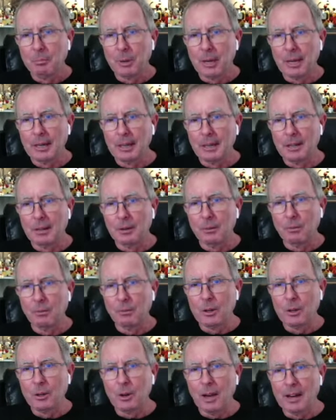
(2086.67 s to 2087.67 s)
but
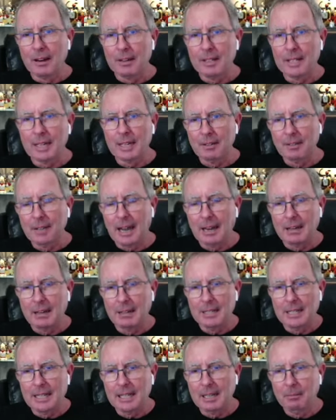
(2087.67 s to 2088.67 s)
when you got to dig
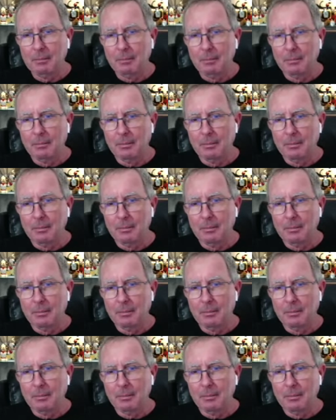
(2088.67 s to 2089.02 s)
that deep